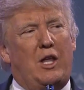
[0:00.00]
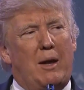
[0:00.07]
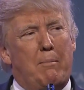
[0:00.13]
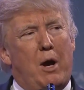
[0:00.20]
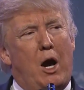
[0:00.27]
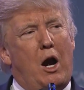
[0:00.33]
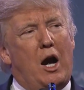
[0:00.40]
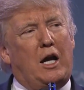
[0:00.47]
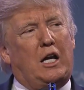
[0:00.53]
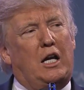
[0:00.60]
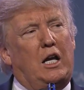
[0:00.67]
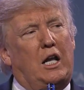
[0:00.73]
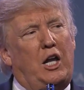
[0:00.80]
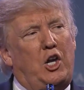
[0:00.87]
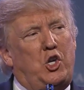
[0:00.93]
the
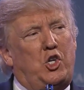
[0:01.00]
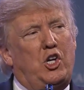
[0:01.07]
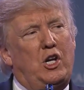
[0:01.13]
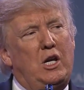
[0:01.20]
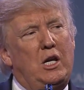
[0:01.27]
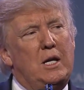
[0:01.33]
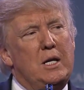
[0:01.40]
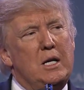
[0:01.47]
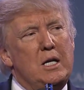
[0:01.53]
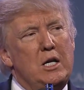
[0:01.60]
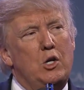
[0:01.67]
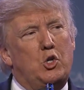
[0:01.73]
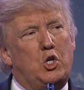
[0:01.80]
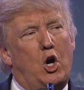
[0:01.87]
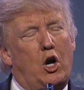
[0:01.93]
American Legion.
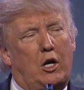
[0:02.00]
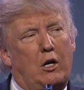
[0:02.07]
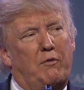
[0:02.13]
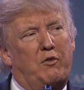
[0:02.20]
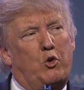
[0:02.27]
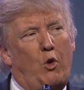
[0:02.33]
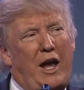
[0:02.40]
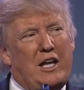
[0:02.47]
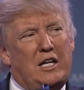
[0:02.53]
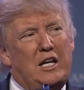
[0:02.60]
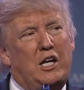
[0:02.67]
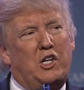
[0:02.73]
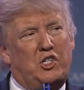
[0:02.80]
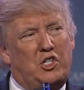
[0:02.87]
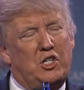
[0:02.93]
You talk of
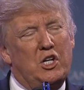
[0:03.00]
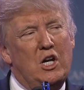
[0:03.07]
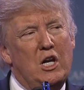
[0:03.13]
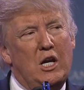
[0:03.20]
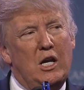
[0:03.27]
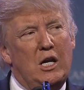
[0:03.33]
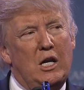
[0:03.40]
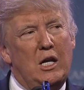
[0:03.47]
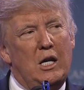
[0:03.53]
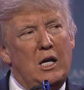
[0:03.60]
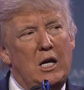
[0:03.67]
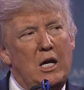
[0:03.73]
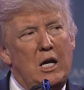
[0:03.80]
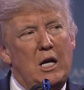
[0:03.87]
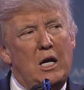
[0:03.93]
greatness.
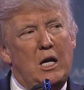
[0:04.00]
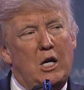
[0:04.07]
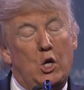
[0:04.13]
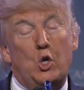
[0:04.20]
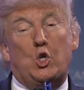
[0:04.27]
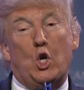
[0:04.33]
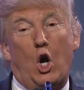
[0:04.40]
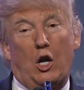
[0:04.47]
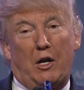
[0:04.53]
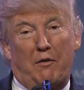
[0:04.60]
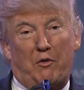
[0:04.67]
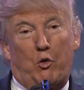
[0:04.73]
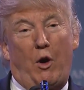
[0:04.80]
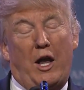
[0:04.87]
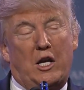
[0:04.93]
You talk
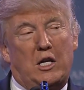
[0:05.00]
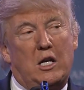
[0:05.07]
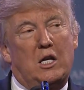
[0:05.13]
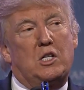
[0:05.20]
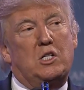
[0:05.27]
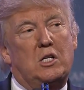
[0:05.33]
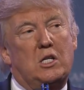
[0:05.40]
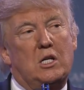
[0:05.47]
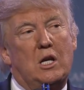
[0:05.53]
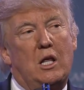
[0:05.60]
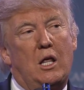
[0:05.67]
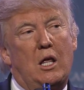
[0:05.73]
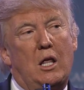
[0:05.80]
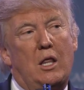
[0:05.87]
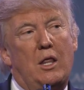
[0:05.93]
of greatness.
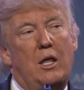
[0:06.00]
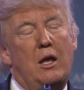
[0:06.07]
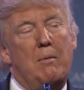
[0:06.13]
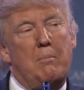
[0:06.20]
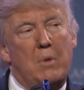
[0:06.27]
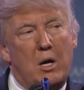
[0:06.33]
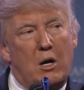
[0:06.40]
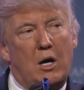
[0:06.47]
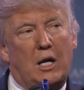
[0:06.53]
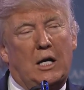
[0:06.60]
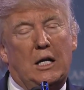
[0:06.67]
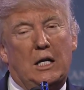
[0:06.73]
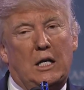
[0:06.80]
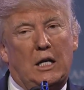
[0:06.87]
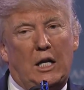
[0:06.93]
The
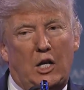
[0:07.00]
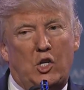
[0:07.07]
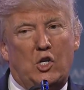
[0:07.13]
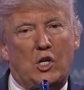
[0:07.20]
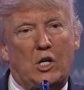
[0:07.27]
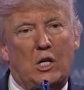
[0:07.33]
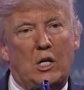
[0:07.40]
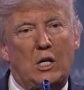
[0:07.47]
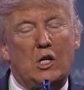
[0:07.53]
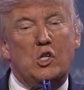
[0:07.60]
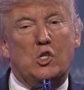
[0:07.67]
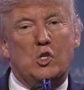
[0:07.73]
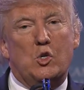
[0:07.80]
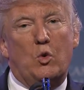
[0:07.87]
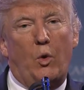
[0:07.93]
American Legion
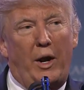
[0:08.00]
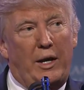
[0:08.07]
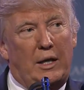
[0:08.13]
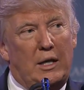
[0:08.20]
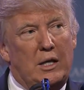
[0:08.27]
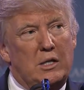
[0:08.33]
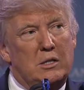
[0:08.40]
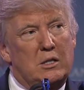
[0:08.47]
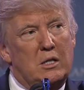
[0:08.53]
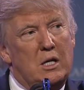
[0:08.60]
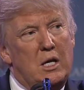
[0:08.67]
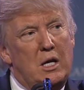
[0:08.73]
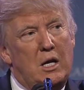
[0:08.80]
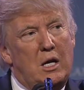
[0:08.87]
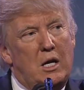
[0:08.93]
is greatness.
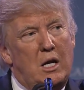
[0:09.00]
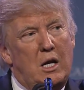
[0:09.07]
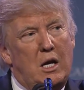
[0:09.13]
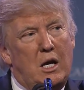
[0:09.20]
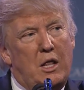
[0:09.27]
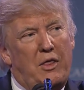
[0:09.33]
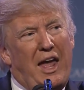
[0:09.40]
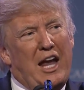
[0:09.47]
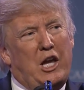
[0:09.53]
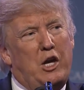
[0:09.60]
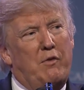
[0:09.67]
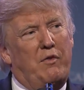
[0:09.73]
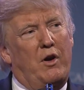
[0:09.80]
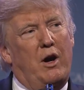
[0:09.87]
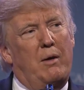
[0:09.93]
Thank
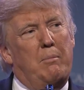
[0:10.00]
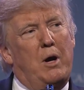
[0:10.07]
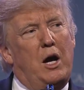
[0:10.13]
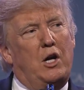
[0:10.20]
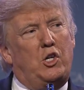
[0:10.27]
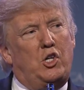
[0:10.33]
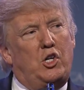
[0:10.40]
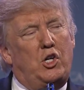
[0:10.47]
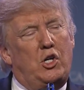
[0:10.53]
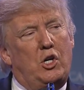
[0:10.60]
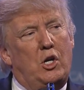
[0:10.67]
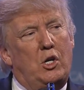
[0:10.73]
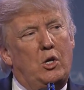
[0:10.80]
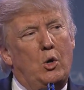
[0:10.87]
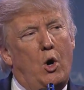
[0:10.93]
you very much
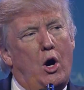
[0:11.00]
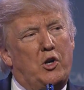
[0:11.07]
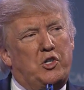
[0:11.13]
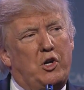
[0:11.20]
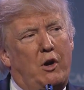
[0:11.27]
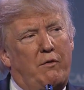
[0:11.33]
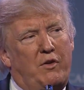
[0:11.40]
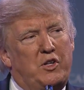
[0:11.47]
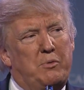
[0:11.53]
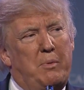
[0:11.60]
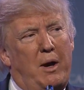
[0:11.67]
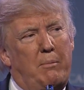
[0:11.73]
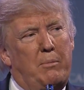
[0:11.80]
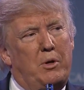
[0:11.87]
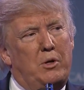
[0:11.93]
to our service
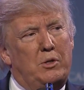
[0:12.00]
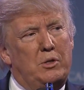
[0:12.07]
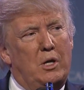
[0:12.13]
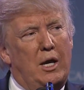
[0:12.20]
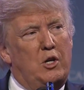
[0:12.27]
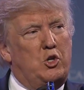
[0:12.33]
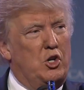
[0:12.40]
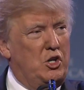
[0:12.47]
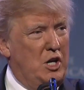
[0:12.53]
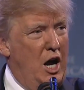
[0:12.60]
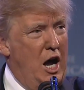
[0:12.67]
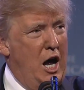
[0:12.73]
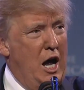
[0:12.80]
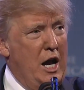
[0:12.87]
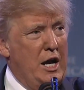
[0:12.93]
members and to
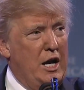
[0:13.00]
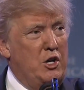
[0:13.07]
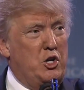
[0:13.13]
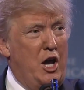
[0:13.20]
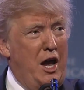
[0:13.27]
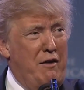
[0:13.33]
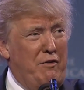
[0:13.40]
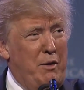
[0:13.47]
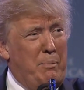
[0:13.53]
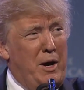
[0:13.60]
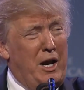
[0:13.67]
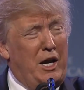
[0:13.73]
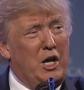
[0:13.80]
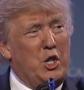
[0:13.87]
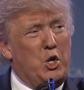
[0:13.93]
Don and to
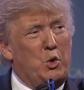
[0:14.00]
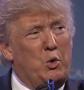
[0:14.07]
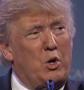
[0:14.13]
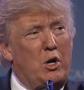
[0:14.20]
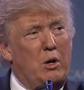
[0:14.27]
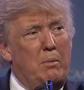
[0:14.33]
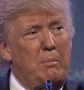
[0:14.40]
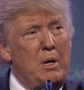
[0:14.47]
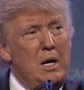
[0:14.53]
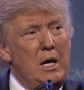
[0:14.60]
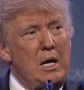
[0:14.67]
everybody in the room.